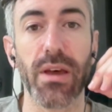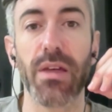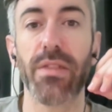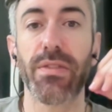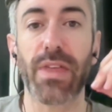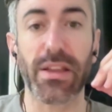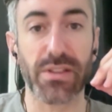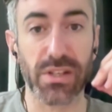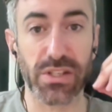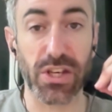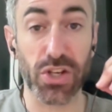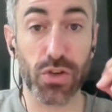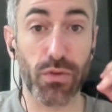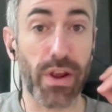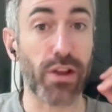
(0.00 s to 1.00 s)
that
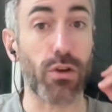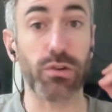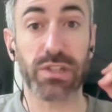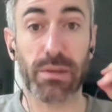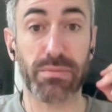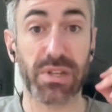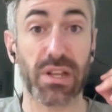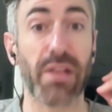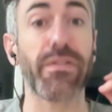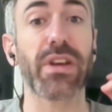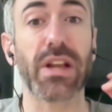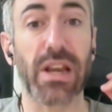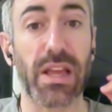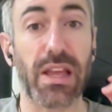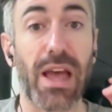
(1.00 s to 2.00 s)
decision rate goes up
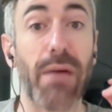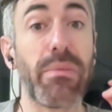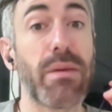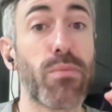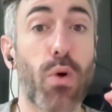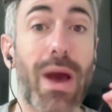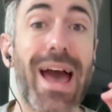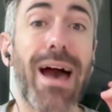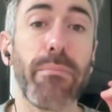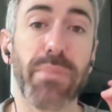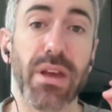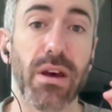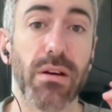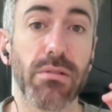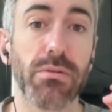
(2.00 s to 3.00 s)
significantly and people are
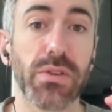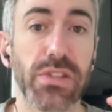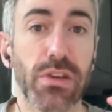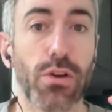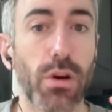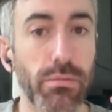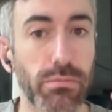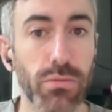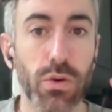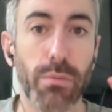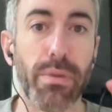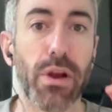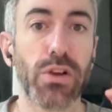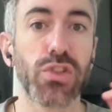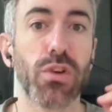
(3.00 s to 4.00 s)
happier because they're not
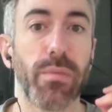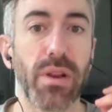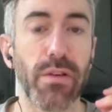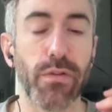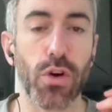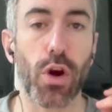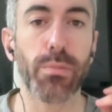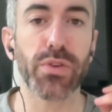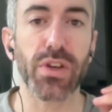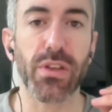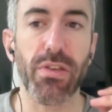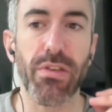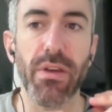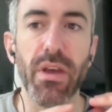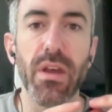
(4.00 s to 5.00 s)
comparing so many different
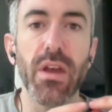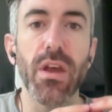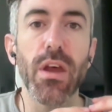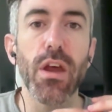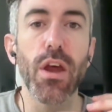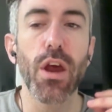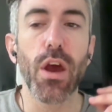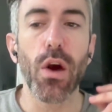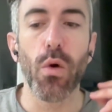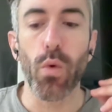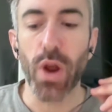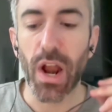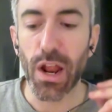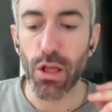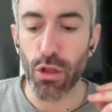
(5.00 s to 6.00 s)
options.
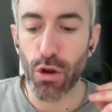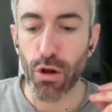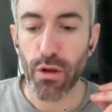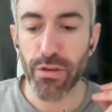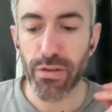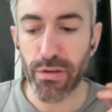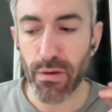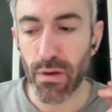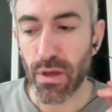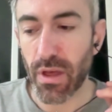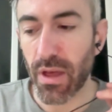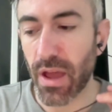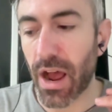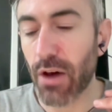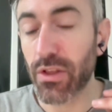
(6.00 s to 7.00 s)
What I learned,
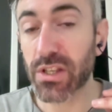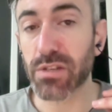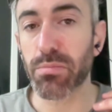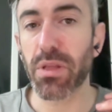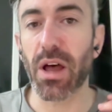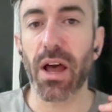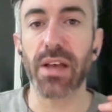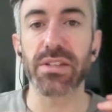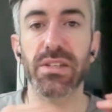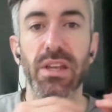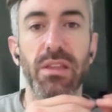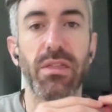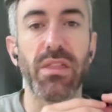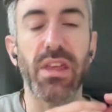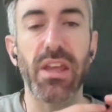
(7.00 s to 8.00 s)
how this applies
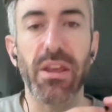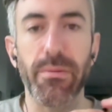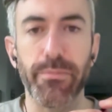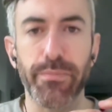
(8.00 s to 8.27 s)
in the